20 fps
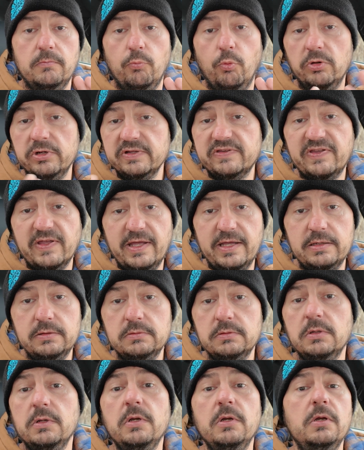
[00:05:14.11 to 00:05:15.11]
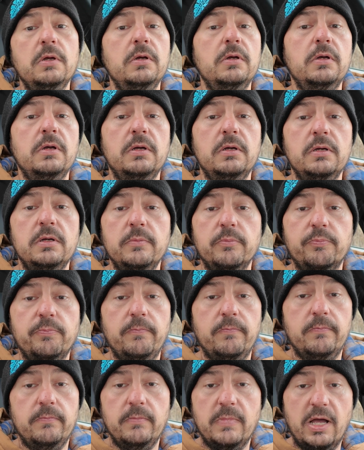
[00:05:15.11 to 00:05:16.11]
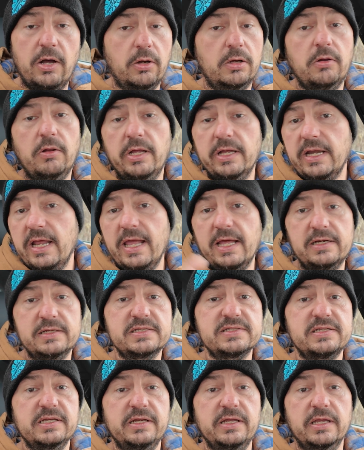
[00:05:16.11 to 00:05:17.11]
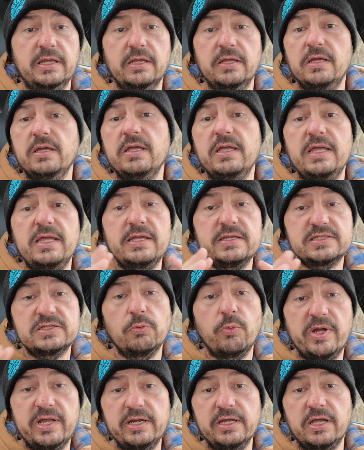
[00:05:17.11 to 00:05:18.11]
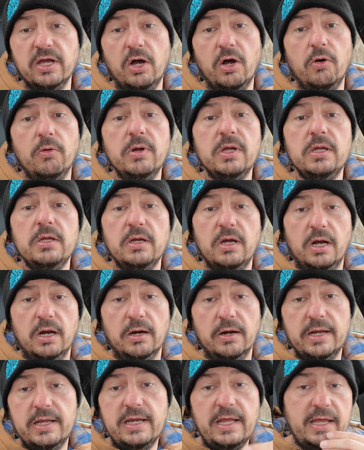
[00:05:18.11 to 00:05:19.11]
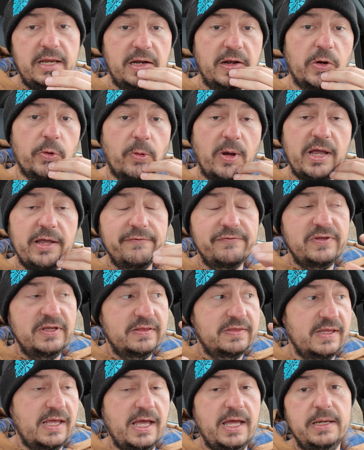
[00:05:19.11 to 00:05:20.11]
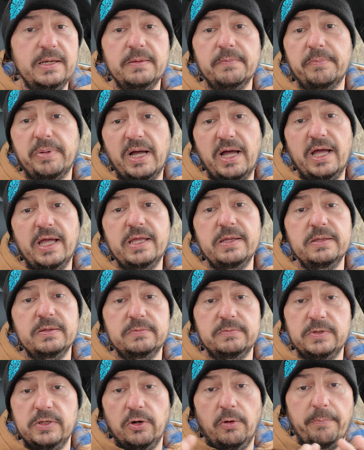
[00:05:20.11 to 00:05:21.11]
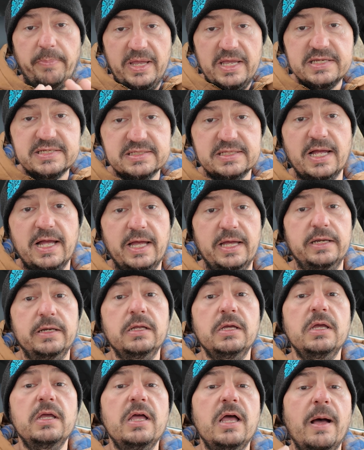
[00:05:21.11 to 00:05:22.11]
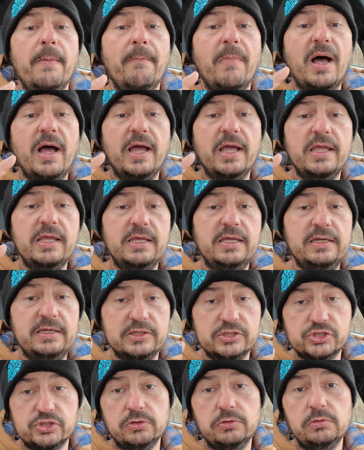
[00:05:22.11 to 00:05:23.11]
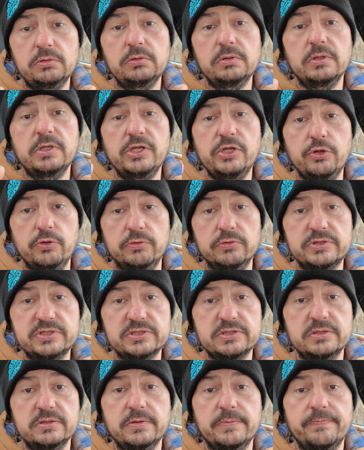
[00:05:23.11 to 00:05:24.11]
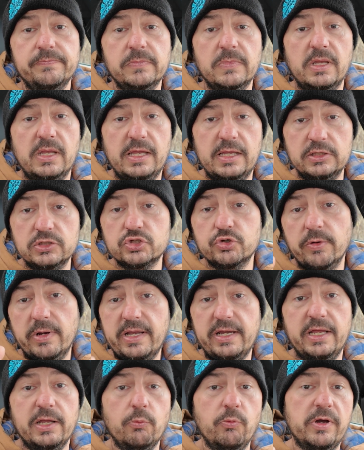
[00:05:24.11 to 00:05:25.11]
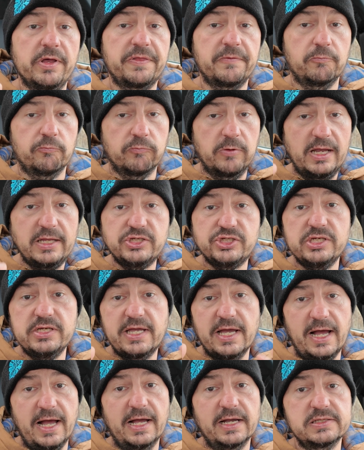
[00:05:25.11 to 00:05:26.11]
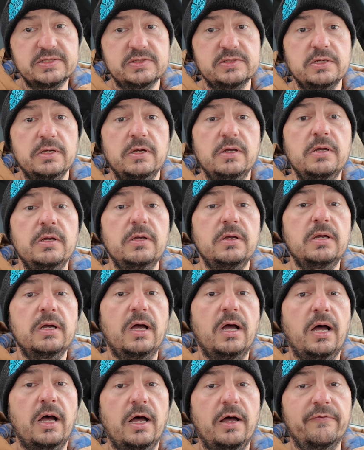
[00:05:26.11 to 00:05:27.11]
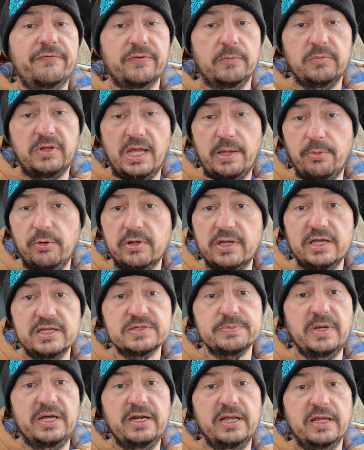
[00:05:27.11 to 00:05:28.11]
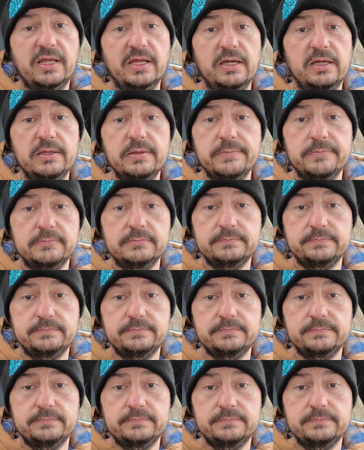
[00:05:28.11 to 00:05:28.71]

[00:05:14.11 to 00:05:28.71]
1 to 10, alkaline and acidic, is the way to go. All right. And I arrived at that by, based on my initial use in training with Reggy Cox from Labocosmetica.